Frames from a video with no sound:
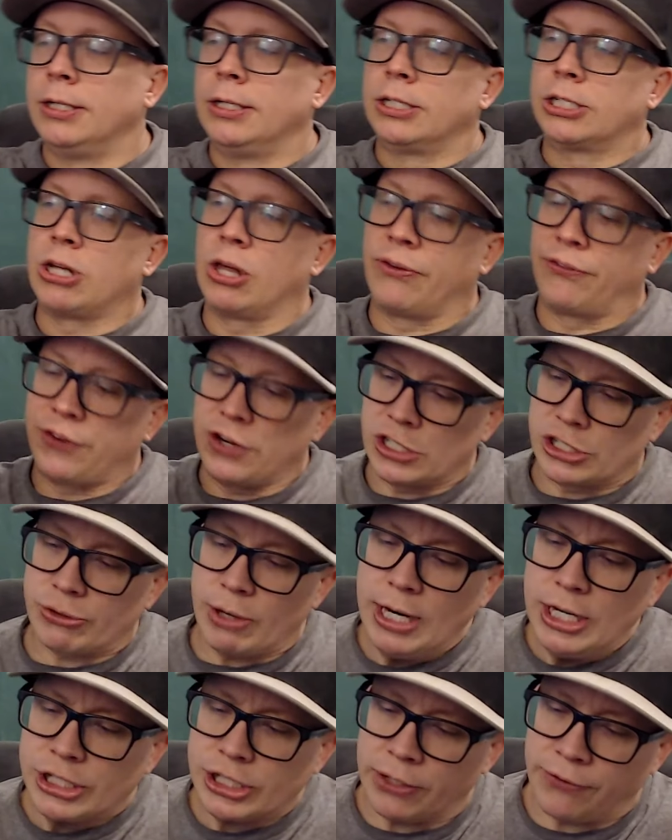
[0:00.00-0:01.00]
So the
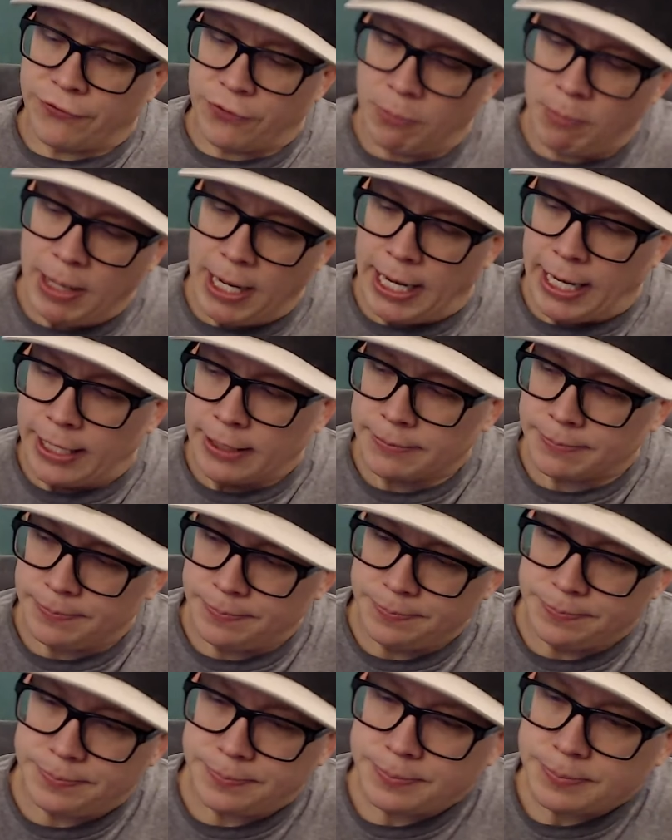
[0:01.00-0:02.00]
frustration for me
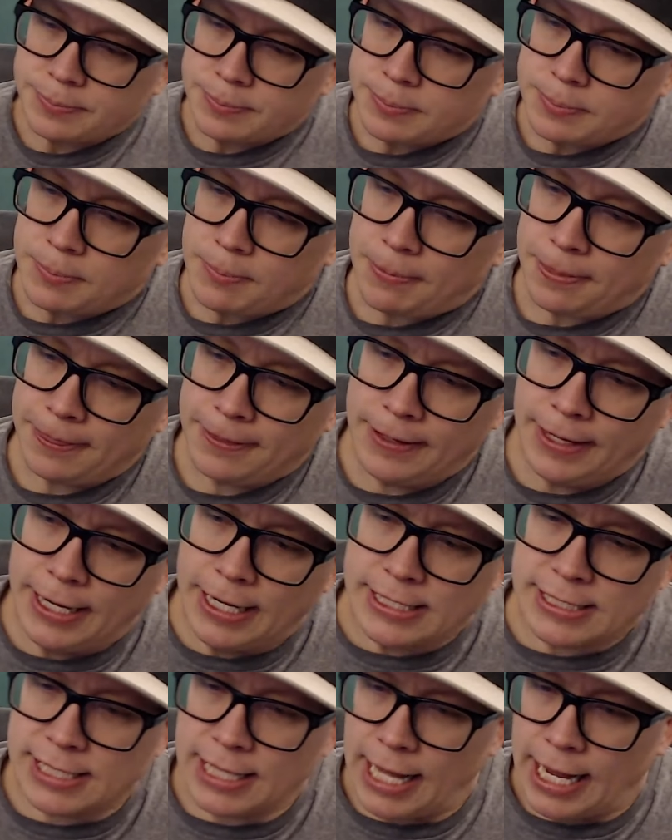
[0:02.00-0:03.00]

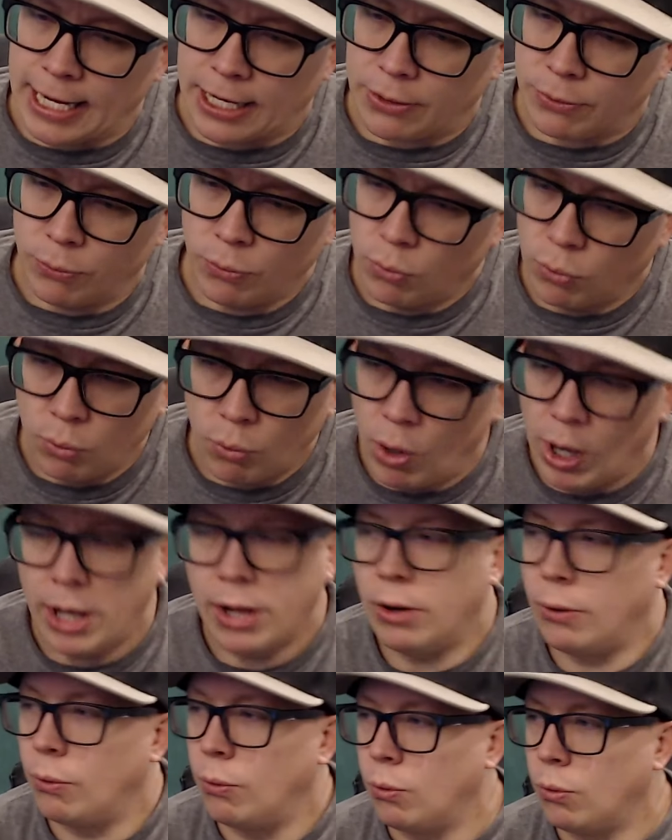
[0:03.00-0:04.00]
is like,
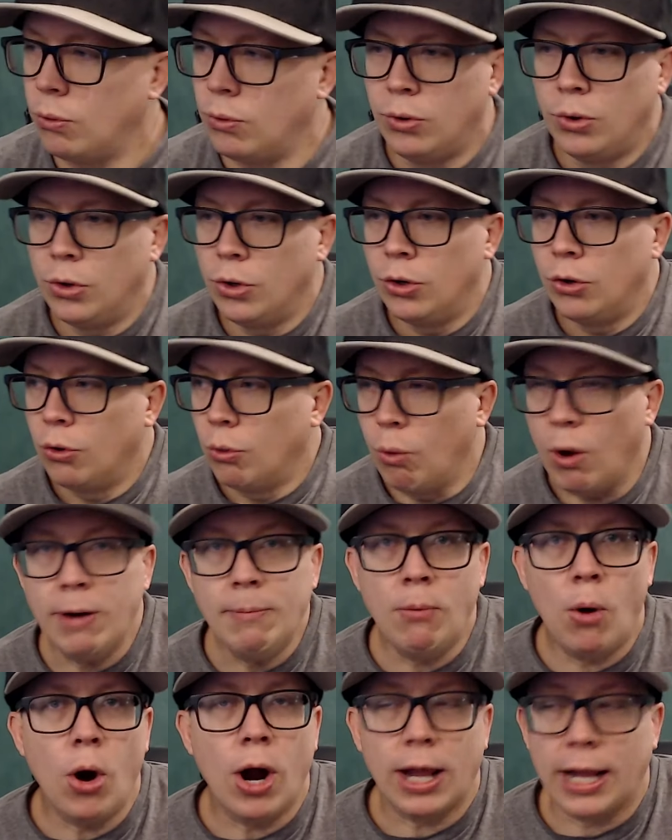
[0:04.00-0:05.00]
what
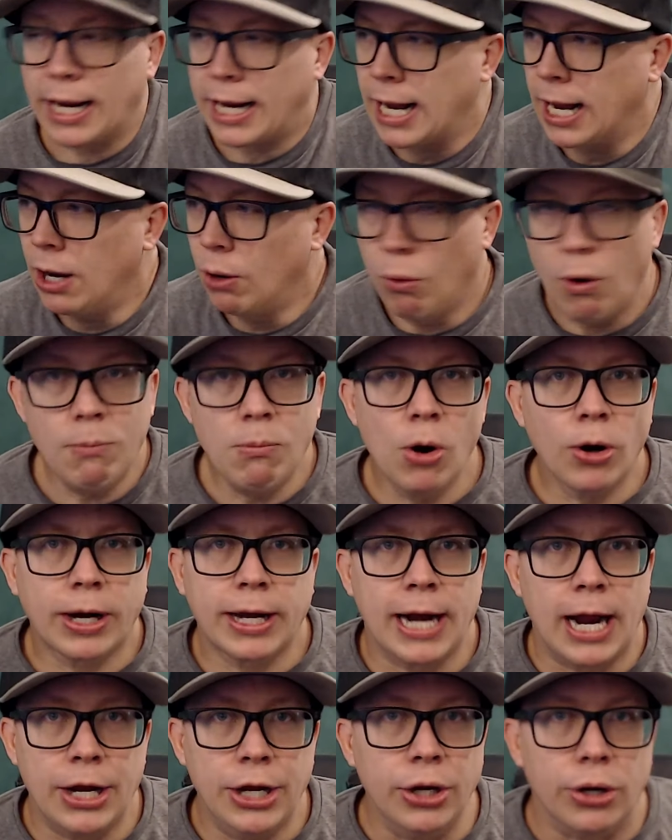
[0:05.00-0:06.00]
more
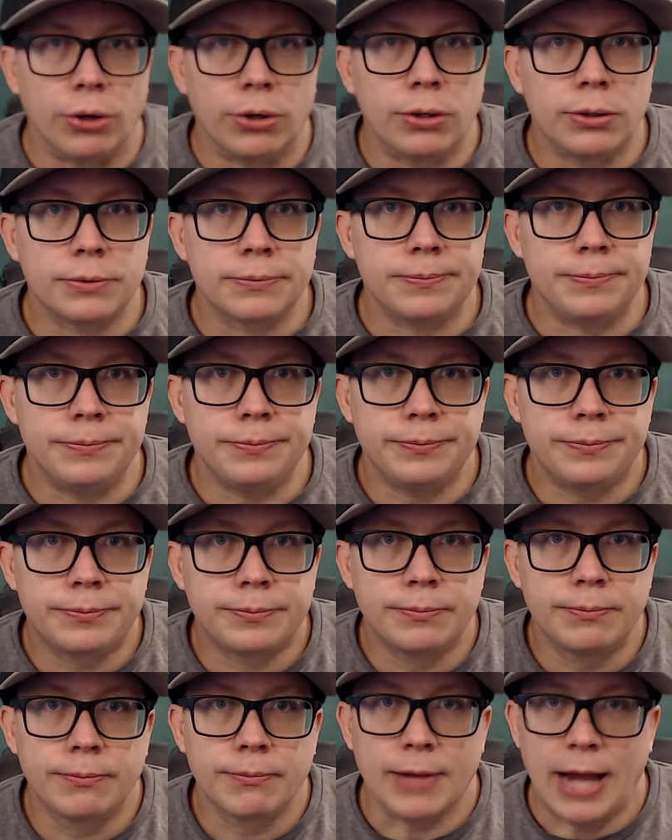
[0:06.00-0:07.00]
can I do?
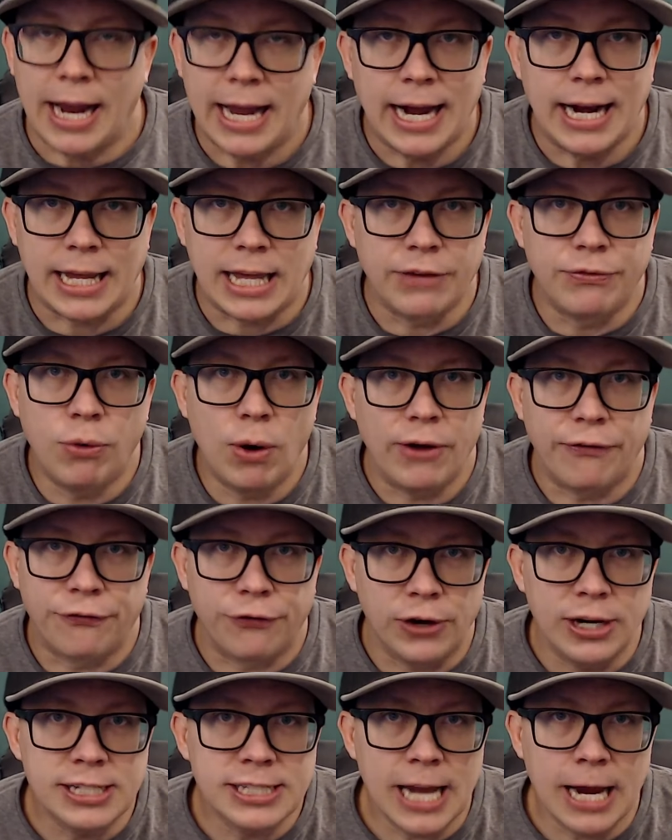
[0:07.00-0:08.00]
I gotta give away
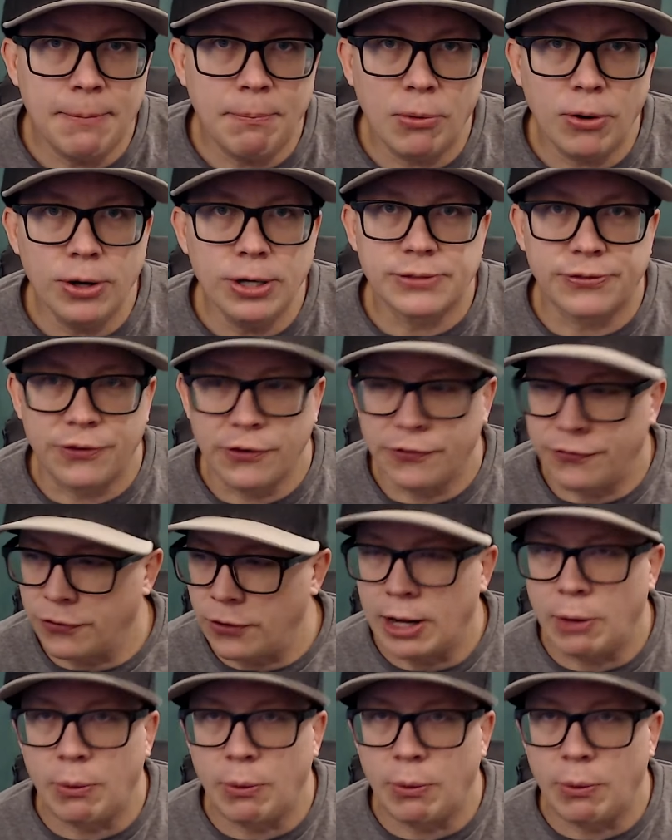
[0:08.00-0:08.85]
free skateboards for